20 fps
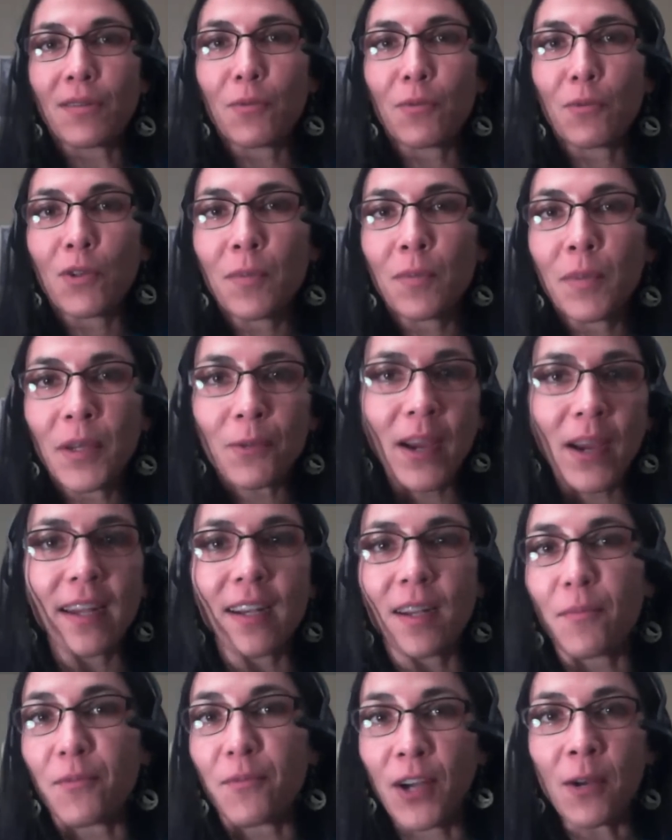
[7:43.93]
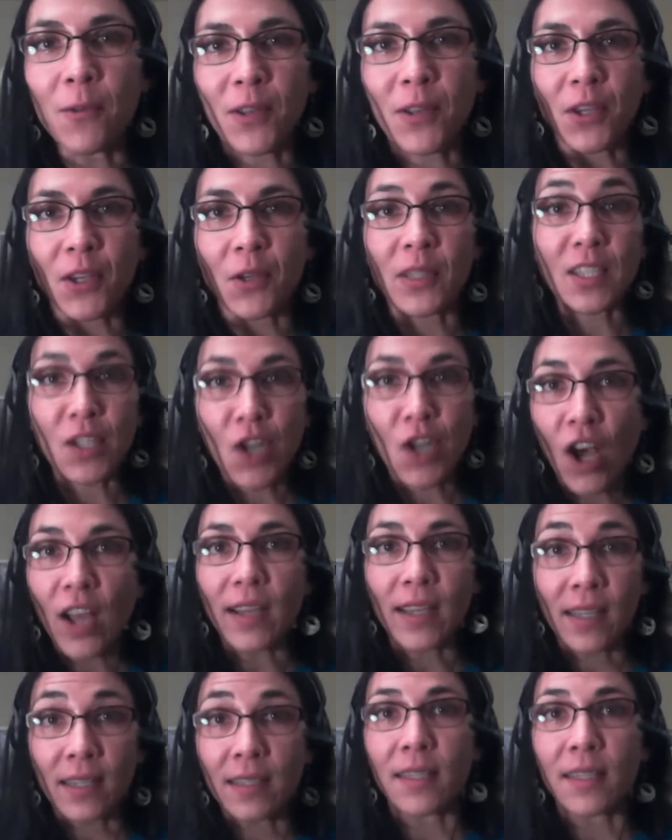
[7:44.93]
We'll be right up front with you. It's
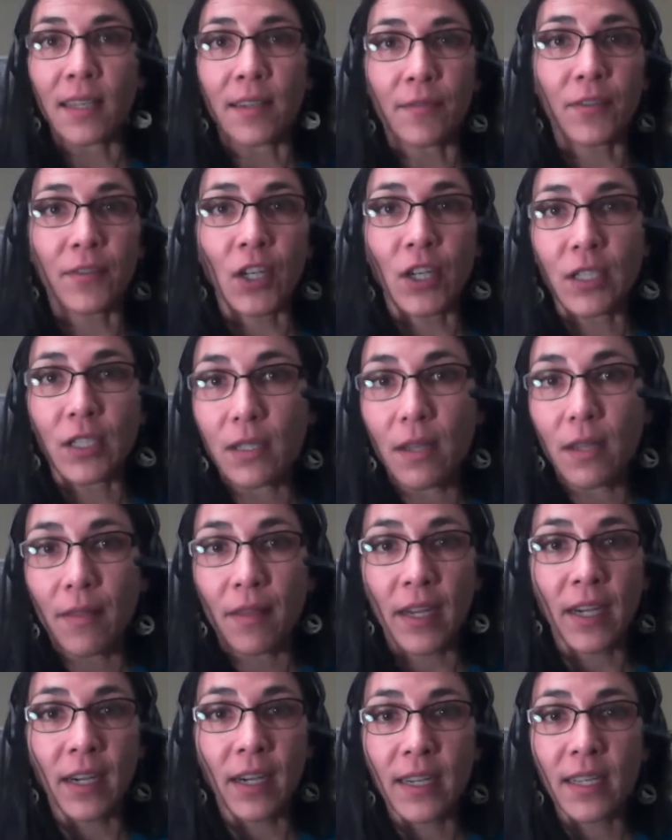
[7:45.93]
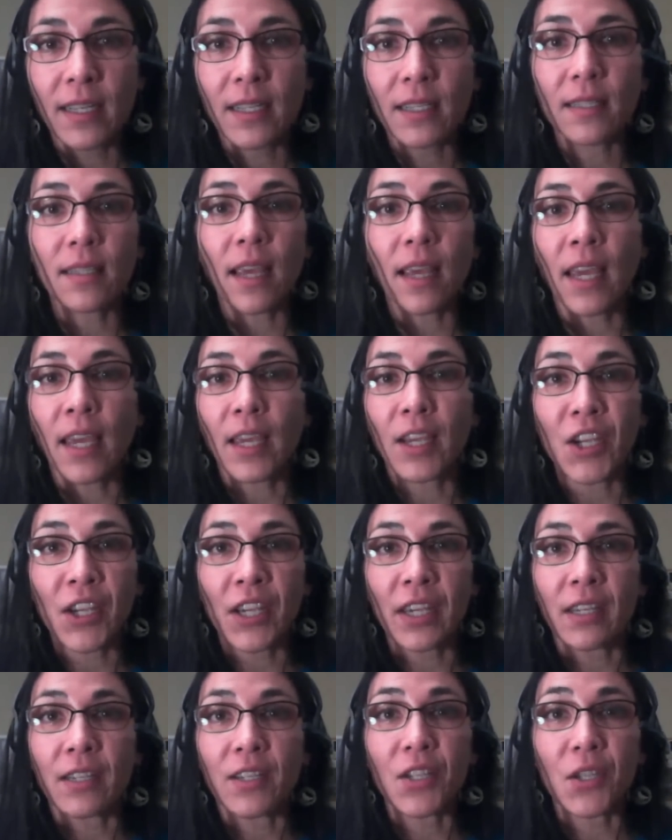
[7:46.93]
not easy at first. There is a
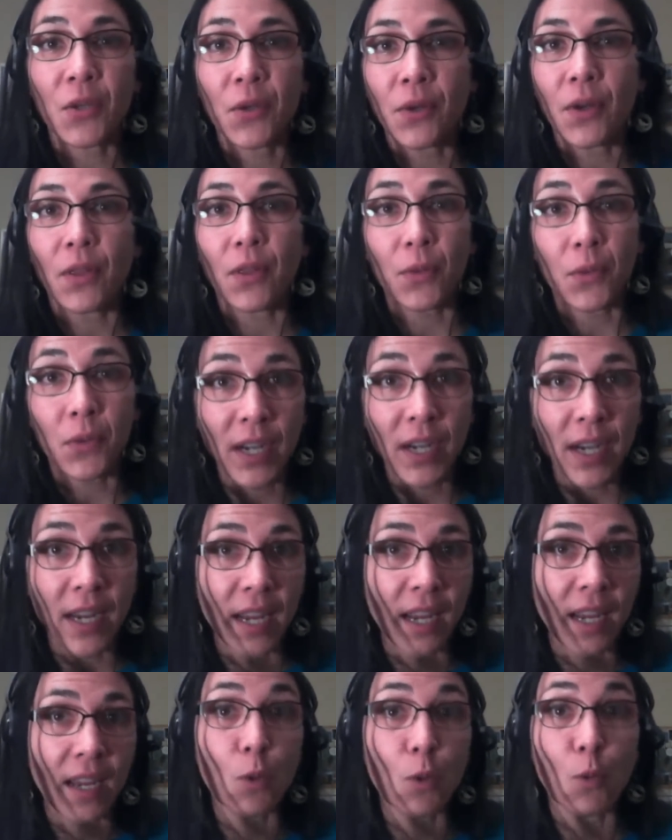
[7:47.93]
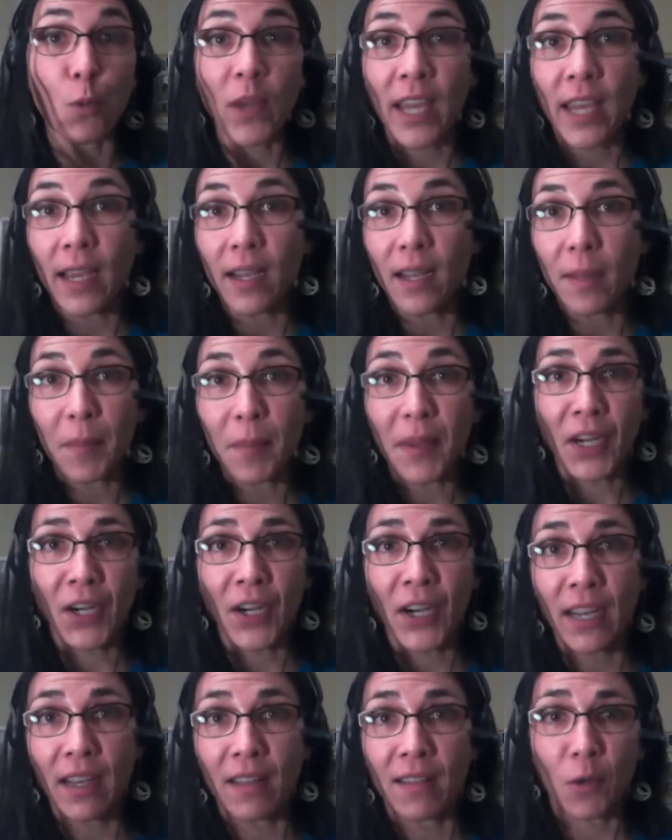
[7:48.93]
good 2 to 3 week
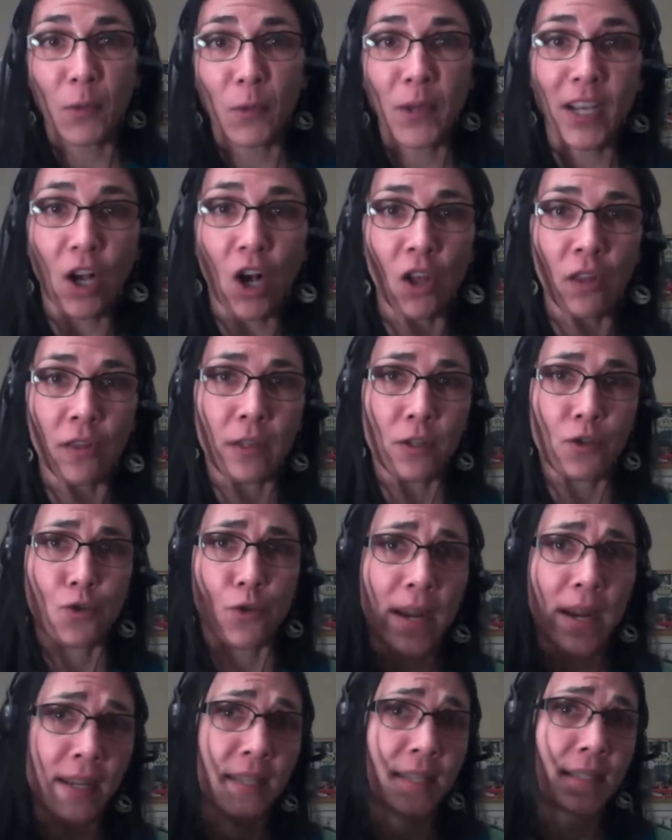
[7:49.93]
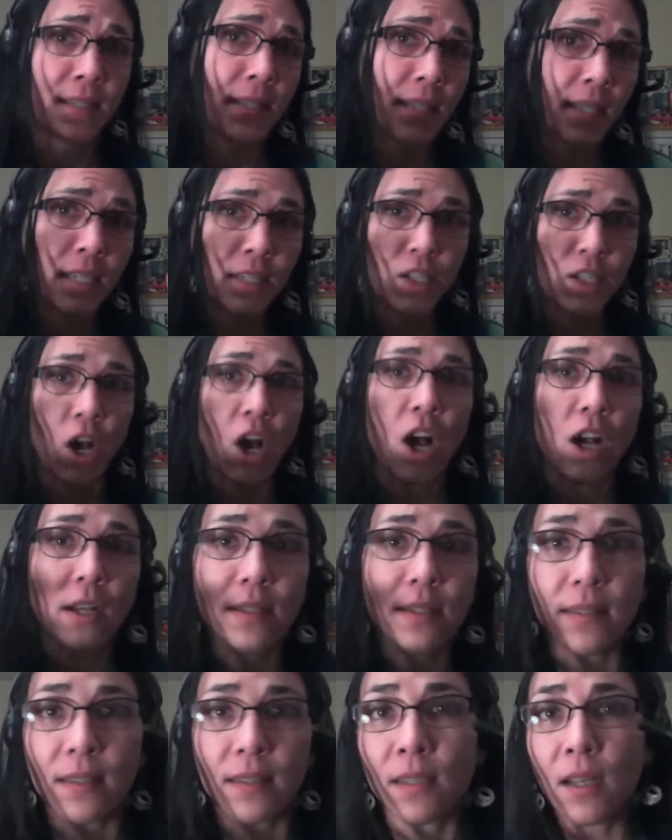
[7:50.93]
period that we call the dreaded
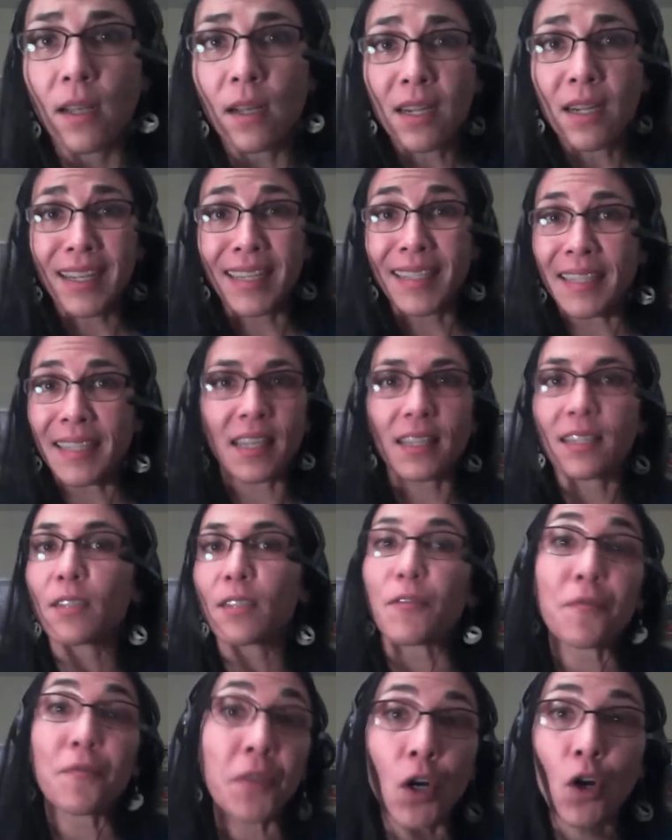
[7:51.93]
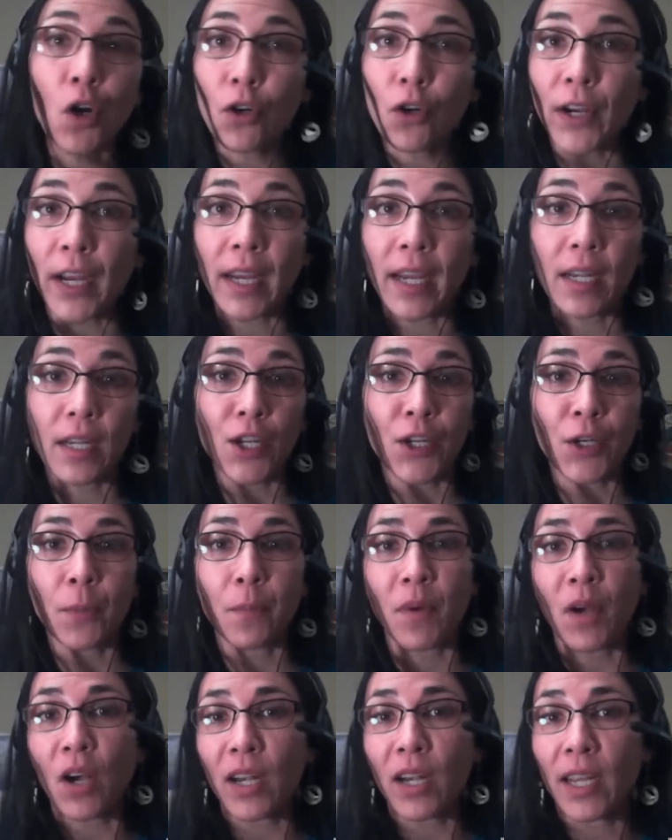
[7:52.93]
detox, because it doesn't feel great. Your
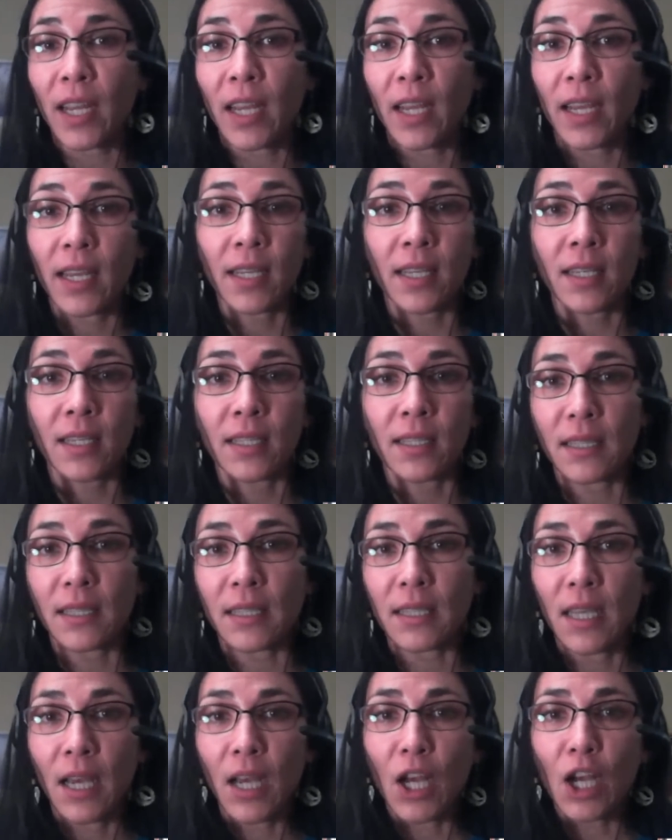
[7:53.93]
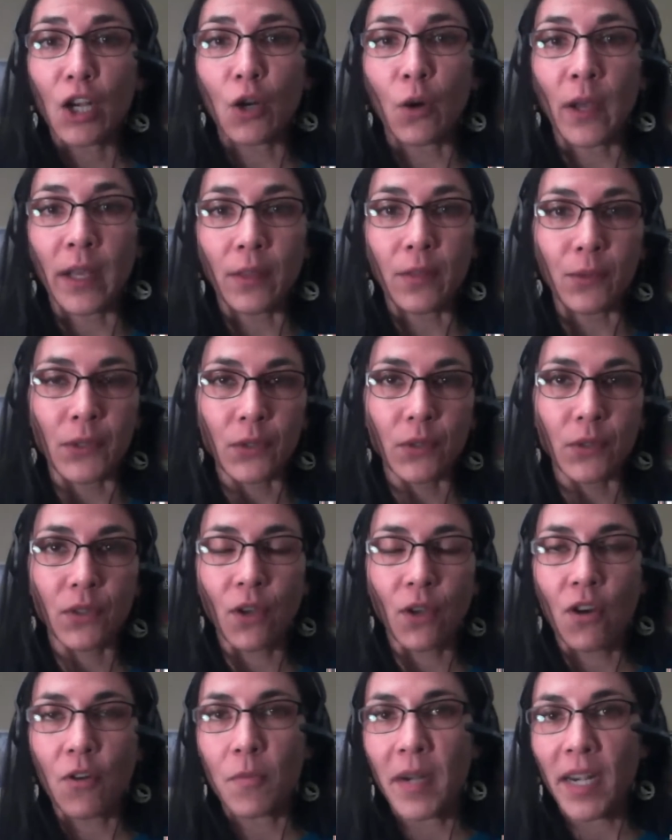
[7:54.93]
body is going through
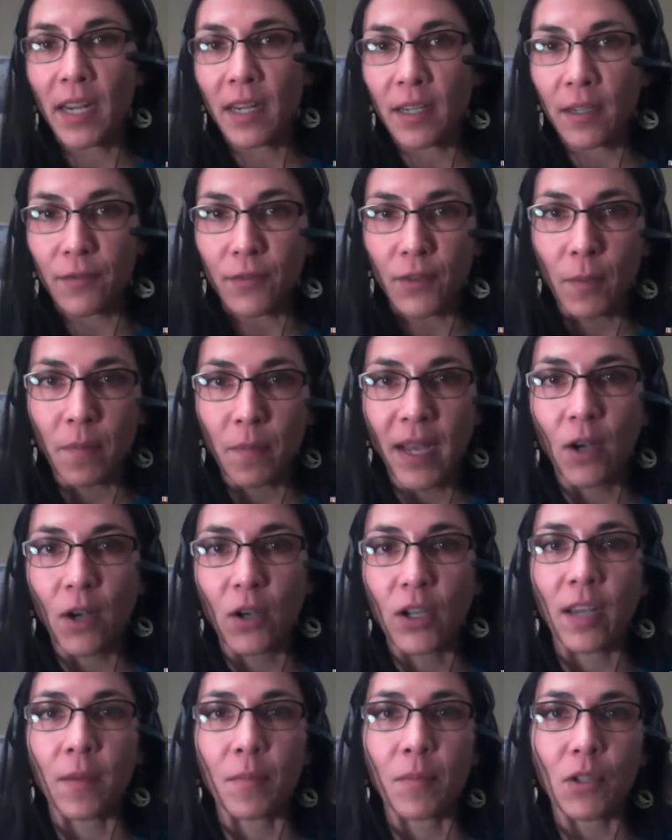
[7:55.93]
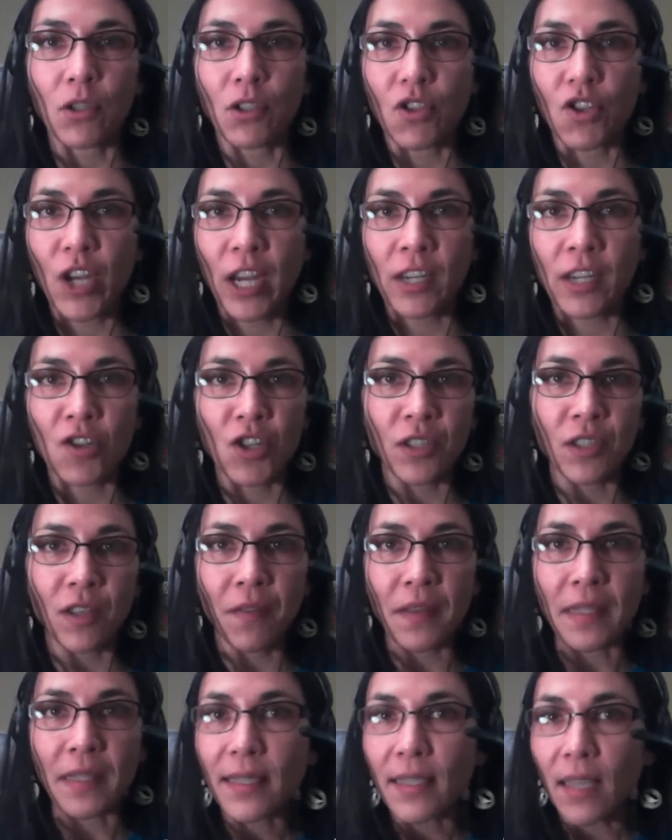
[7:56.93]
so many different biochemical changes
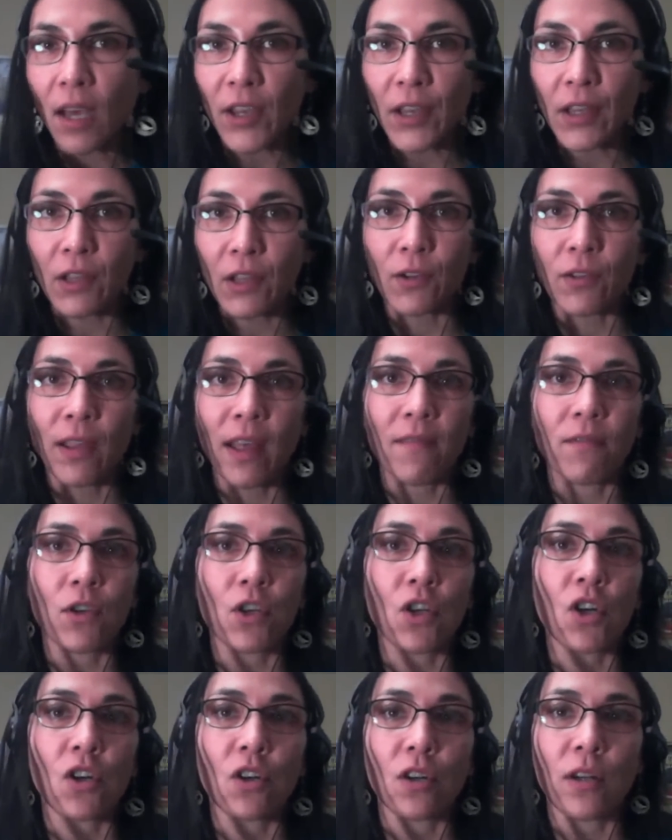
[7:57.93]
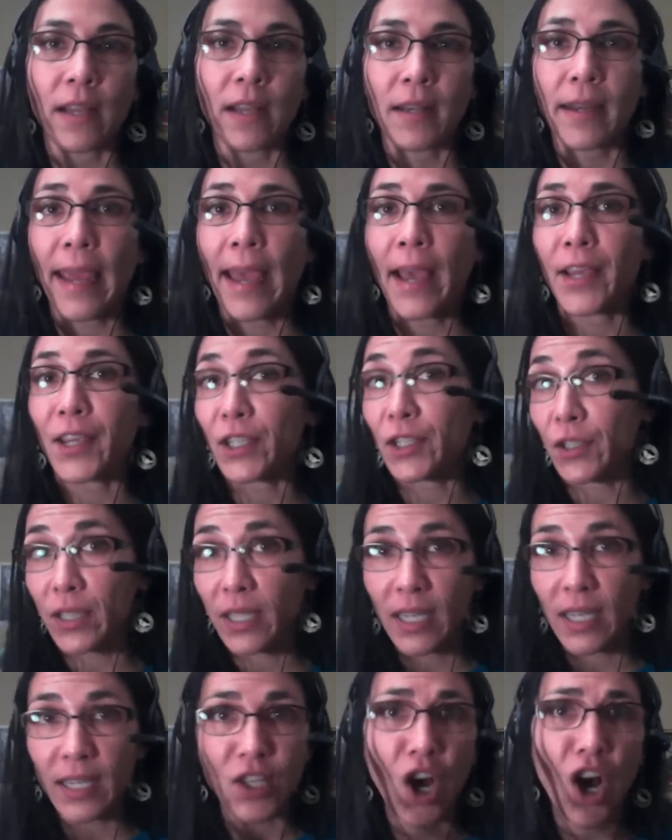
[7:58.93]
on the cellular level, and yeah, you're
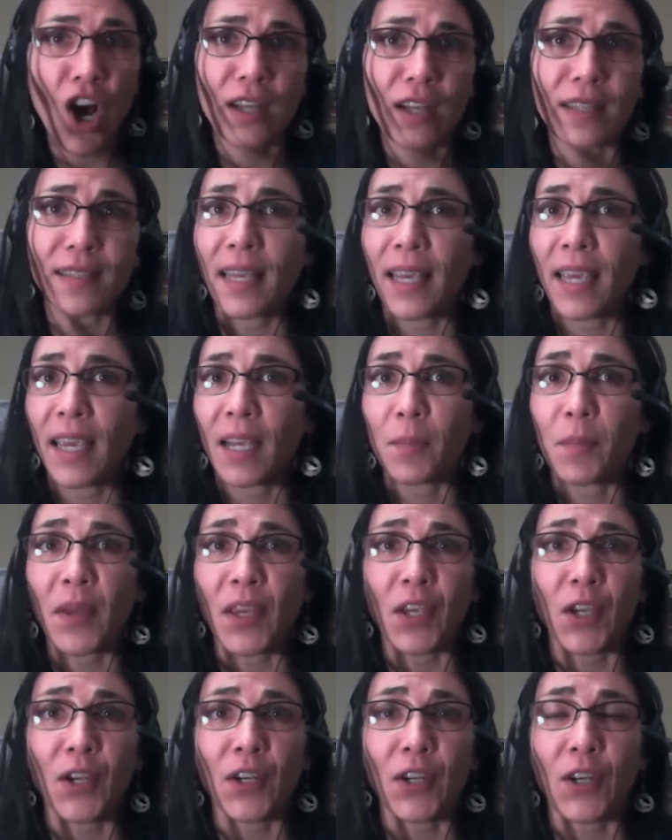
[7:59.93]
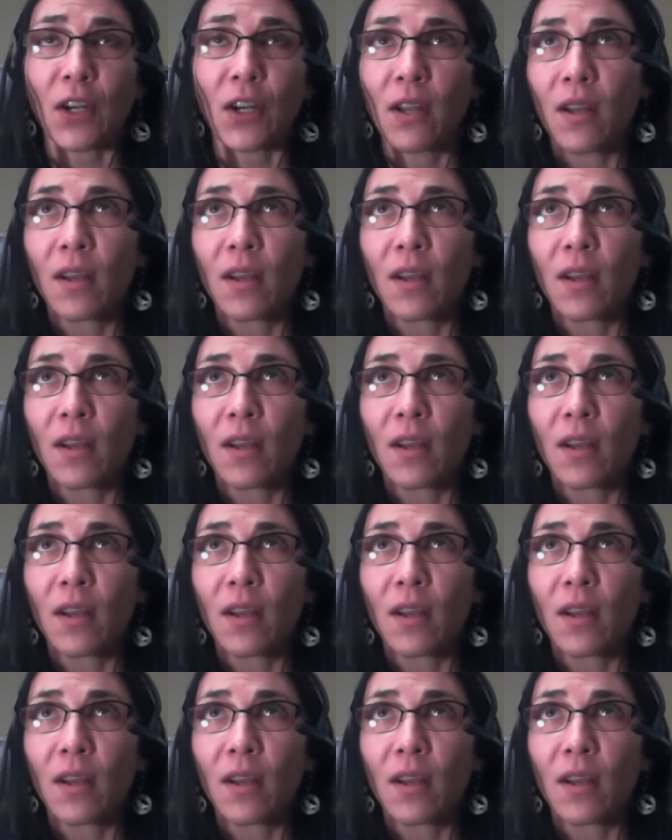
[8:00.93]
detoxing, but there's